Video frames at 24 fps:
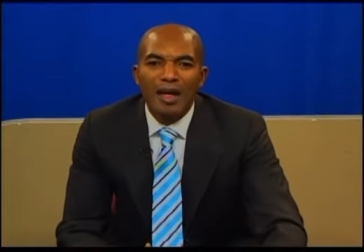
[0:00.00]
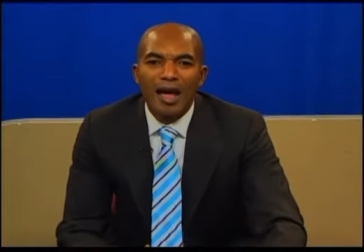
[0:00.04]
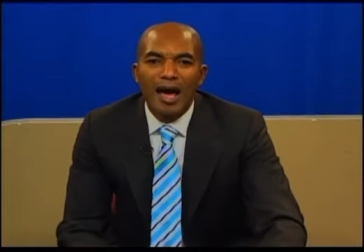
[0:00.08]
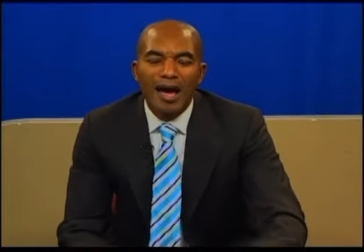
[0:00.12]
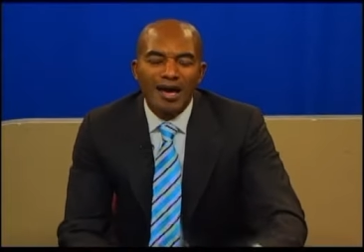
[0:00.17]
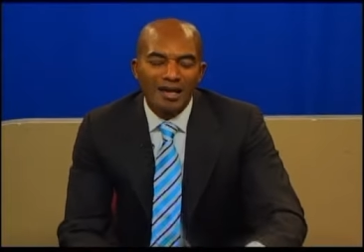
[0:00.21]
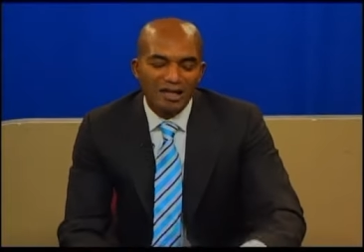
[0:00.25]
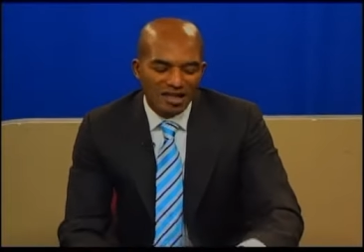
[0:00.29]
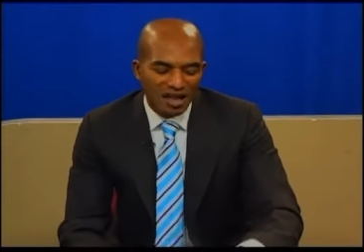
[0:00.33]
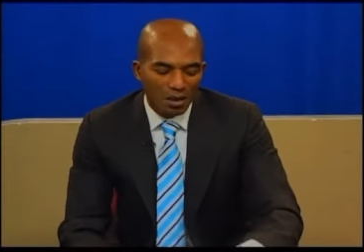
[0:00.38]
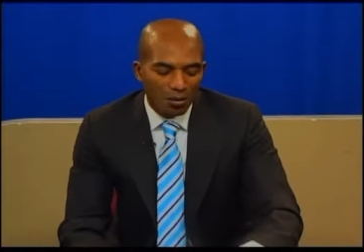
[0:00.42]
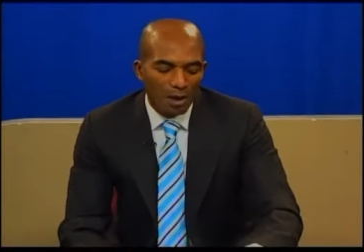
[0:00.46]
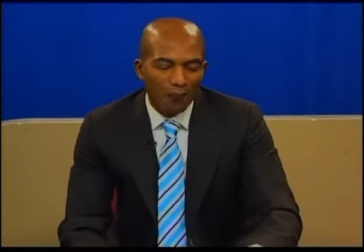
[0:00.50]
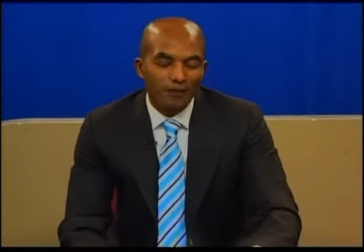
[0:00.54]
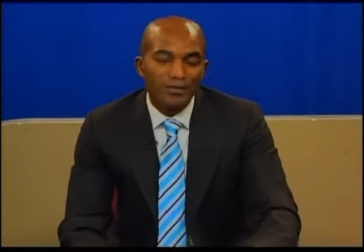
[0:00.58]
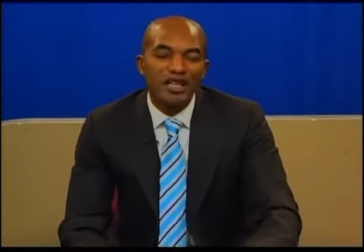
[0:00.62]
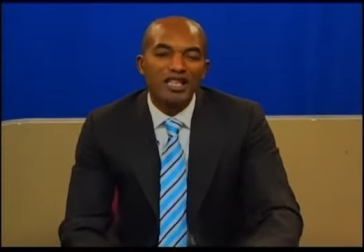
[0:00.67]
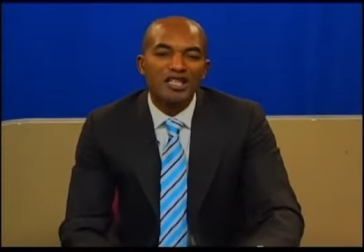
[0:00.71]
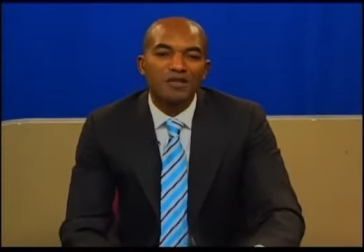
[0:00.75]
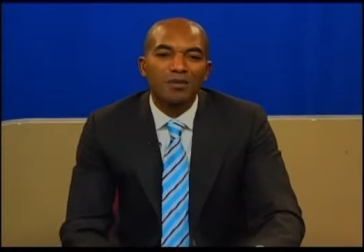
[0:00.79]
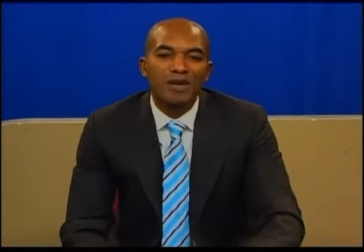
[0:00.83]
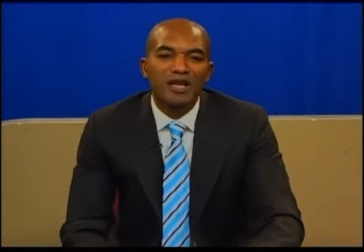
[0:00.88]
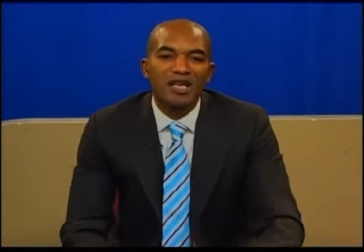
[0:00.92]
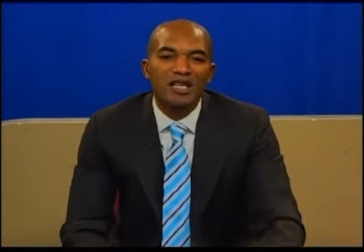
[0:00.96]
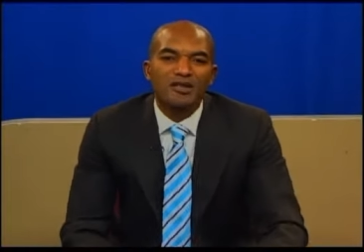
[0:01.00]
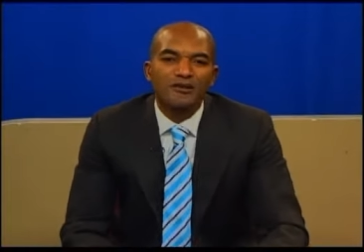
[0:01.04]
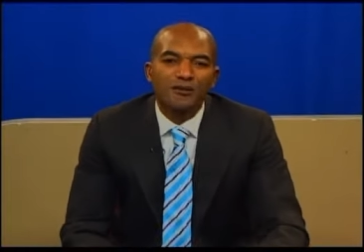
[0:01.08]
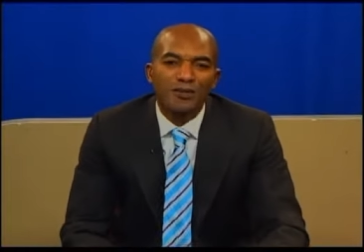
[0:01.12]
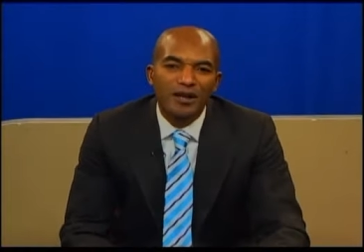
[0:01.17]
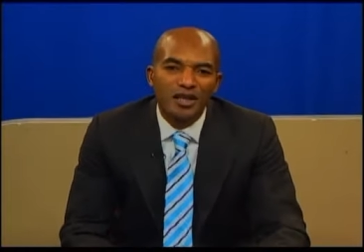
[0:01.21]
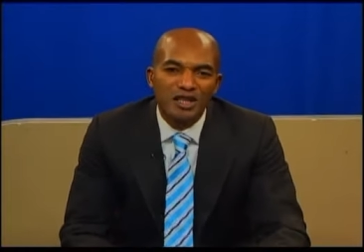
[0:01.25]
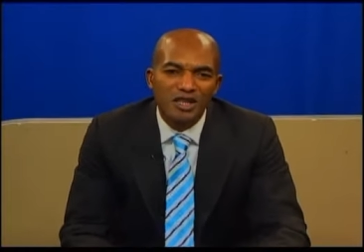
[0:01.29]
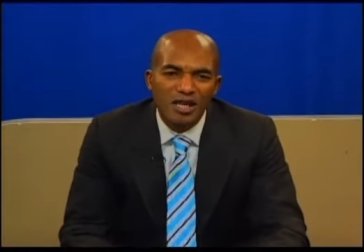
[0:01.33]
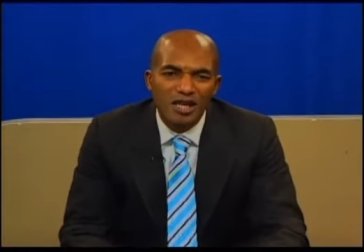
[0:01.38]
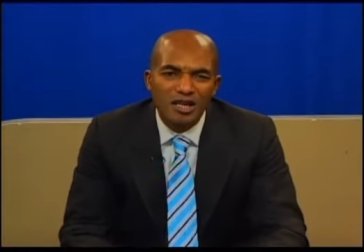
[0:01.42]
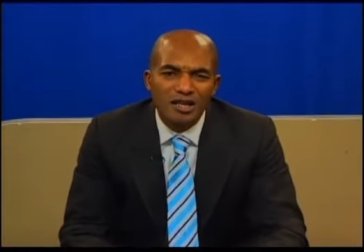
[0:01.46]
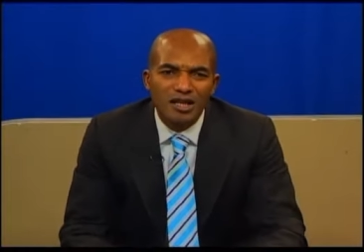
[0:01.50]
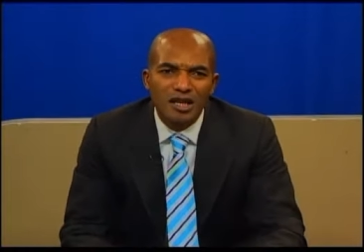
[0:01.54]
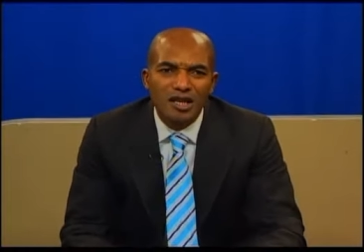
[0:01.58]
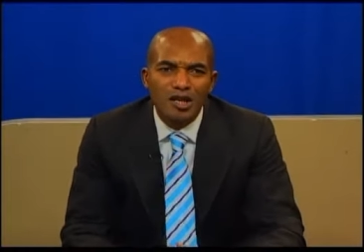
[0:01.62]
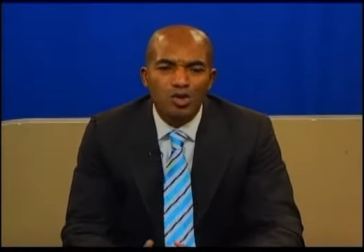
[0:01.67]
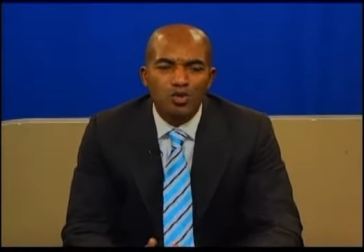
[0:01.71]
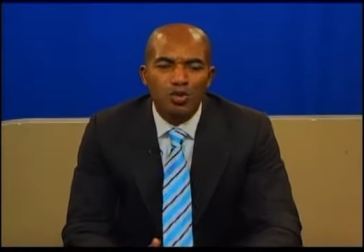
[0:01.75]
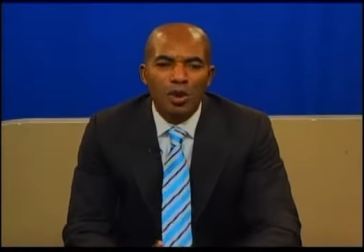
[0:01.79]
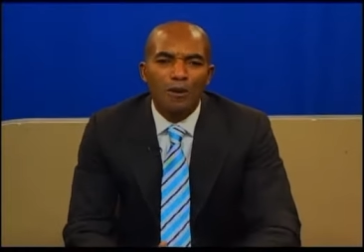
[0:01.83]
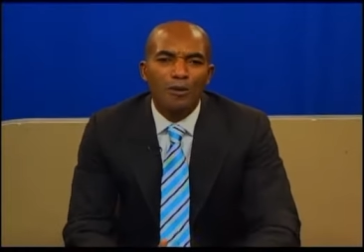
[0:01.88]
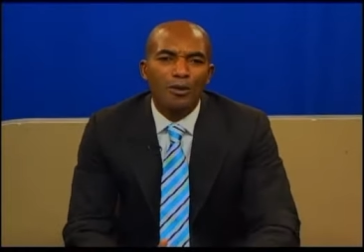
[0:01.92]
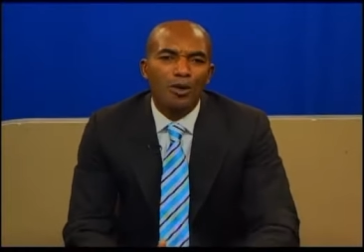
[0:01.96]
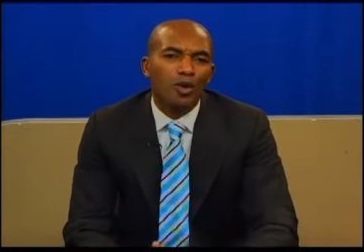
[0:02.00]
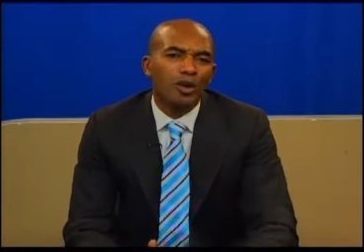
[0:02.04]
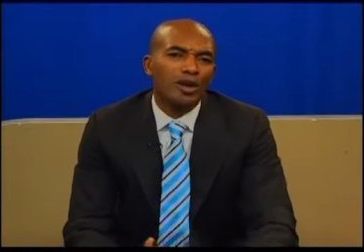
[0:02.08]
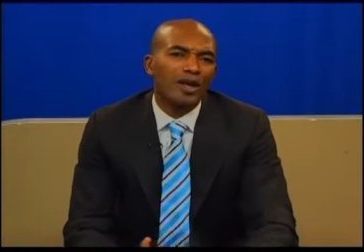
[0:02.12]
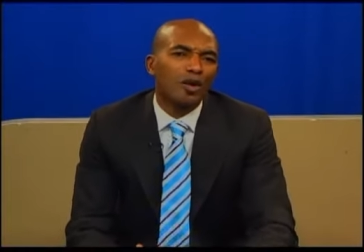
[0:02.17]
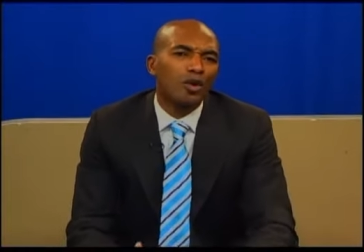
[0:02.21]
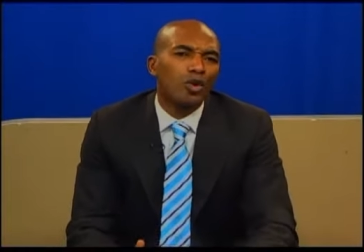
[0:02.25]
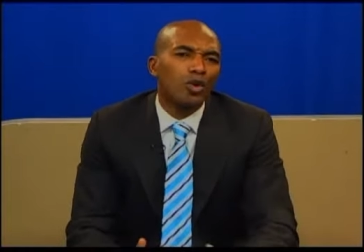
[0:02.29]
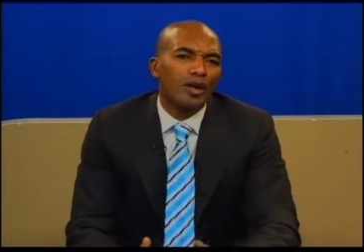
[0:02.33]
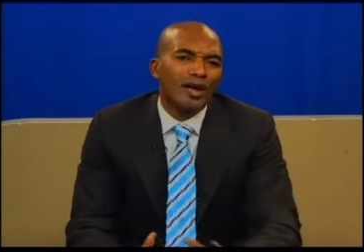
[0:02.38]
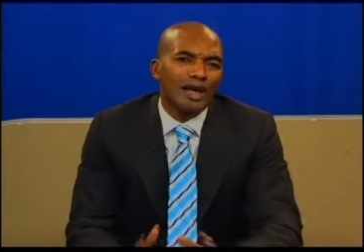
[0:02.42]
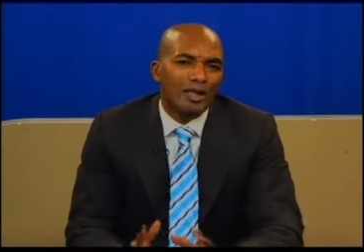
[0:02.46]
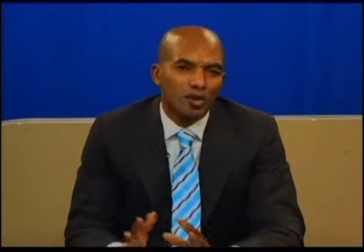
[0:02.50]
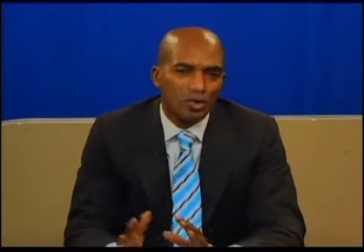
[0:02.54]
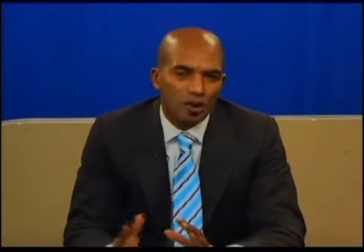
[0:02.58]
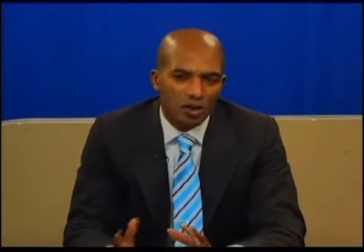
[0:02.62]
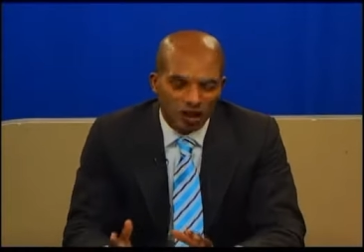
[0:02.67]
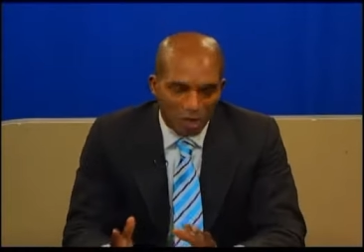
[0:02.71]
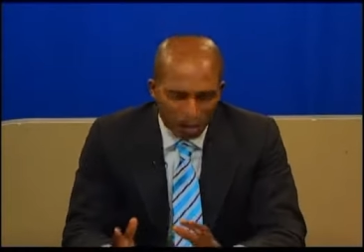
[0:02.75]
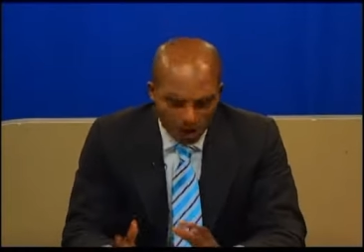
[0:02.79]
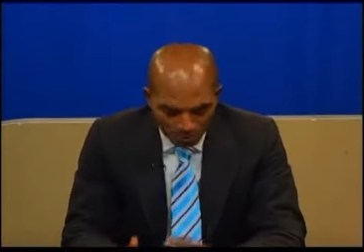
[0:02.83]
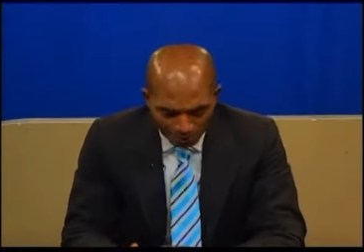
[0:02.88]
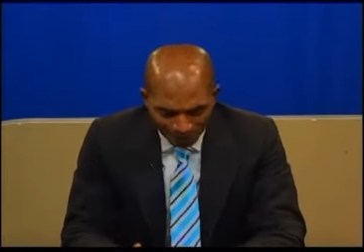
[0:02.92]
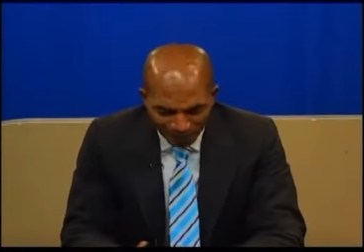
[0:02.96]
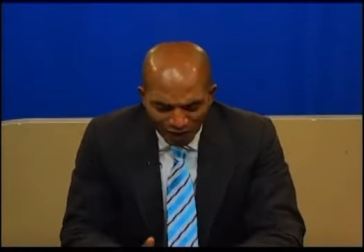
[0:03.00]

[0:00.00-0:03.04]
And some of these manifestations is what we're going to look at today.